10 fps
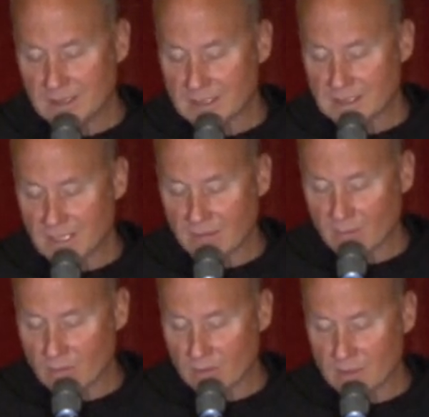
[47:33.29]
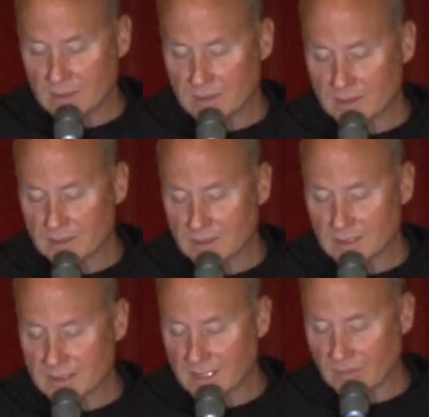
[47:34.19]
to save the world,
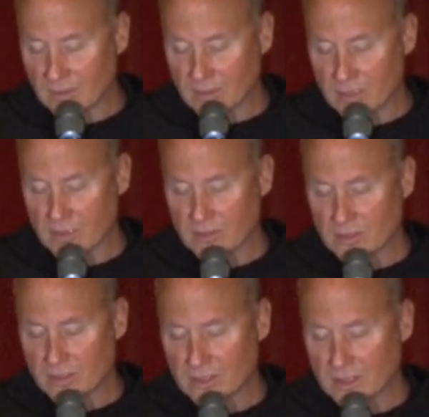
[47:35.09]
to save the church